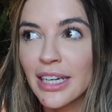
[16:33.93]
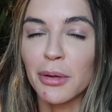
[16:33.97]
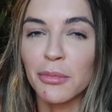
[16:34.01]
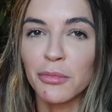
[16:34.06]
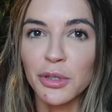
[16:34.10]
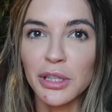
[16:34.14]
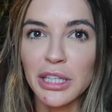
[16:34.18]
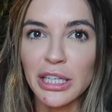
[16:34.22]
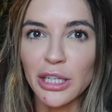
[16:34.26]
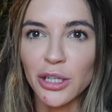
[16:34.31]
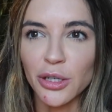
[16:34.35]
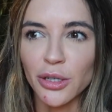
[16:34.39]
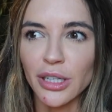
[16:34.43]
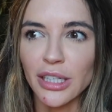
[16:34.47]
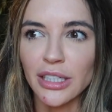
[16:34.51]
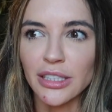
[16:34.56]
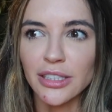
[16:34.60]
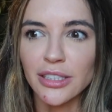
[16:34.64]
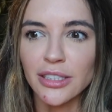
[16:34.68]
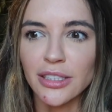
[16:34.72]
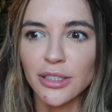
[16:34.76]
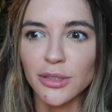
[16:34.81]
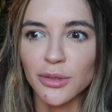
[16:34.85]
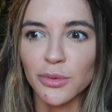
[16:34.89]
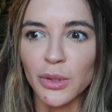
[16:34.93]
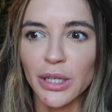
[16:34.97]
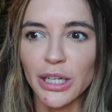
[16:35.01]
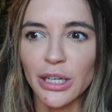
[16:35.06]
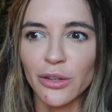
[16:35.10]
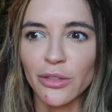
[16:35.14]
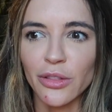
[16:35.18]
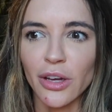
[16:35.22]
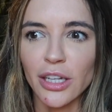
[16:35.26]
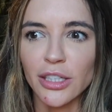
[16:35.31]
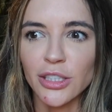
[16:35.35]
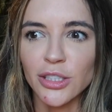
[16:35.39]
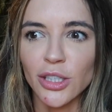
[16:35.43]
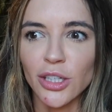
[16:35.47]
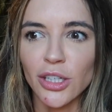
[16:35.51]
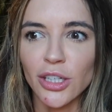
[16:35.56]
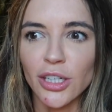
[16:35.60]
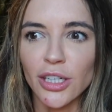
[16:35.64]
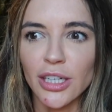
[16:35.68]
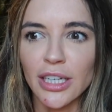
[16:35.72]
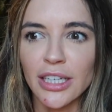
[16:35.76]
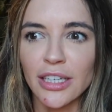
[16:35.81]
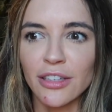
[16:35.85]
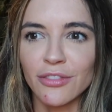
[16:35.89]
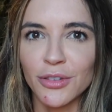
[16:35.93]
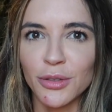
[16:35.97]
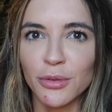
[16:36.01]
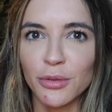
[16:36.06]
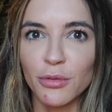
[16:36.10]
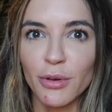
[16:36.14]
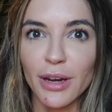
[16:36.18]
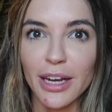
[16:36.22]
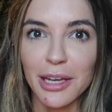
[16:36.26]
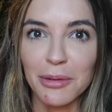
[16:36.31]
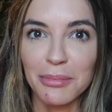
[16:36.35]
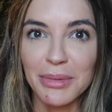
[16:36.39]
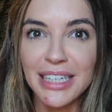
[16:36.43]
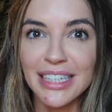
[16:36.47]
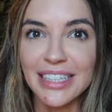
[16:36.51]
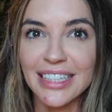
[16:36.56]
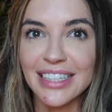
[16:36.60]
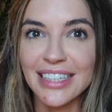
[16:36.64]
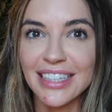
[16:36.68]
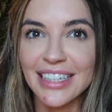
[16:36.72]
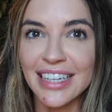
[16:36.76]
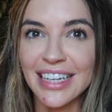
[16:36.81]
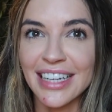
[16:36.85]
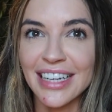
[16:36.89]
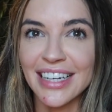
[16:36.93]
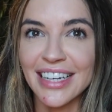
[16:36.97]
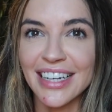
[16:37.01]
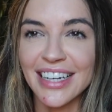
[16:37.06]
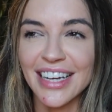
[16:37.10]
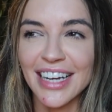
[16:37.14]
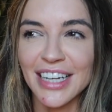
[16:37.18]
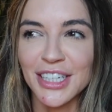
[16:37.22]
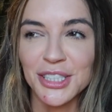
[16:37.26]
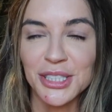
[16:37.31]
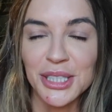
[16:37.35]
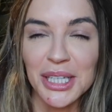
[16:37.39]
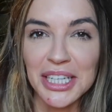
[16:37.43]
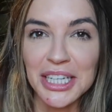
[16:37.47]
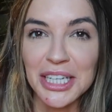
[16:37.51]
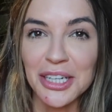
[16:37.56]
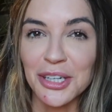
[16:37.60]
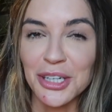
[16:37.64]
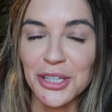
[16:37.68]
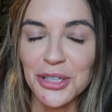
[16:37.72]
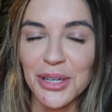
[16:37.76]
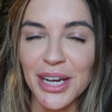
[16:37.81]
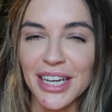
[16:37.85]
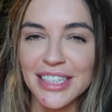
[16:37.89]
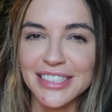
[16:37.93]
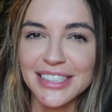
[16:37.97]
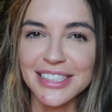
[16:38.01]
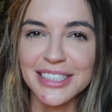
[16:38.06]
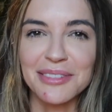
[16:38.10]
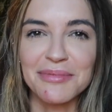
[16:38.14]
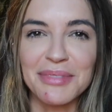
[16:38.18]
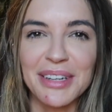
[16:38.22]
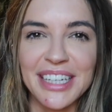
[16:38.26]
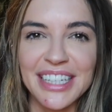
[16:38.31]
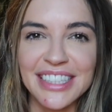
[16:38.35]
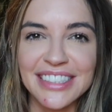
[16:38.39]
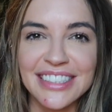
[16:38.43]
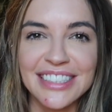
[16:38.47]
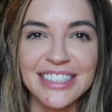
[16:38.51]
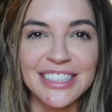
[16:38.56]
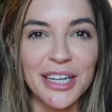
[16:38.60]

I'm really curious to what your thoughts are and if you would recommend it, and I just like hearing you guys' opinions.